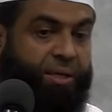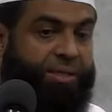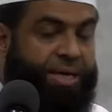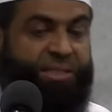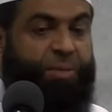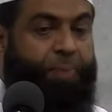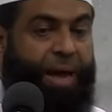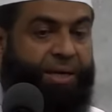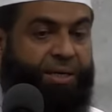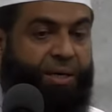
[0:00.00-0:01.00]
There is a
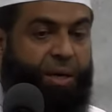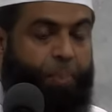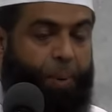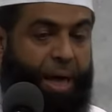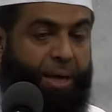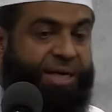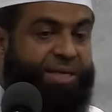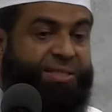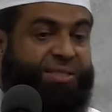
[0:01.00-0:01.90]
plan. There is a